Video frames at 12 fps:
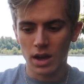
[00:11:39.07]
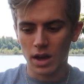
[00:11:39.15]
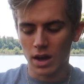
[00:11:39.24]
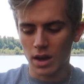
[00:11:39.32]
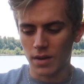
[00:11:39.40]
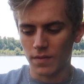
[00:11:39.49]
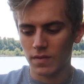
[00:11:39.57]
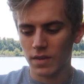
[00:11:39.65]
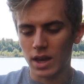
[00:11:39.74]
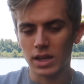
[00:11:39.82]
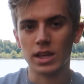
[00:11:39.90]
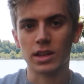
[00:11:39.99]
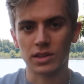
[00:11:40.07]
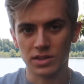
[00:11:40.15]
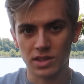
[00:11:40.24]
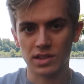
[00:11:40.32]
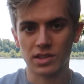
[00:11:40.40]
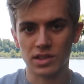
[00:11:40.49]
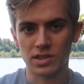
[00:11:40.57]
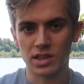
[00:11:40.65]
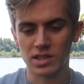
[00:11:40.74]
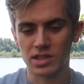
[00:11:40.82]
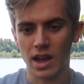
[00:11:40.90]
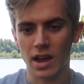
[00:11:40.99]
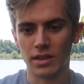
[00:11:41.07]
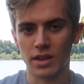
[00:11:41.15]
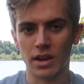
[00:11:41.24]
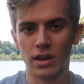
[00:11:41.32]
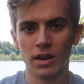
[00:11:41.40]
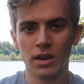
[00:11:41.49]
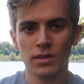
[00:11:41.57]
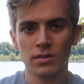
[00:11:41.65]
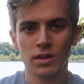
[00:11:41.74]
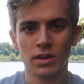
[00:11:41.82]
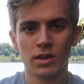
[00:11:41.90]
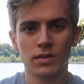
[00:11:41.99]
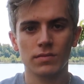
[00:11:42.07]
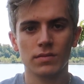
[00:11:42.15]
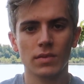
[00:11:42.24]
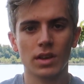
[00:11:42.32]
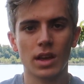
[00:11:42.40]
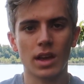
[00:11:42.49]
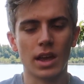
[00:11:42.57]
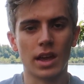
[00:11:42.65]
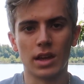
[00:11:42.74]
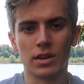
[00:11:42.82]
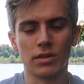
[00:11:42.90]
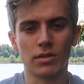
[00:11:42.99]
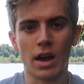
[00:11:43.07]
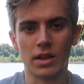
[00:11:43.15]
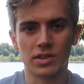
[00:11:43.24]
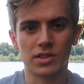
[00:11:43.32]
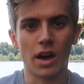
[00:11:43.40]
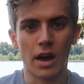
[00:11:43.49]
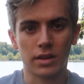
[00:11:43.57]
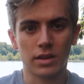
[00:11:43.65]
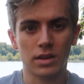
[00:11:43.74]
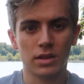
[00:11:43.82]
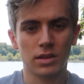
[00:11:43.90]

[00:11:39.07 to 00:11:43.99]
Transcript: any inconsistencies down there, and you're not stuck.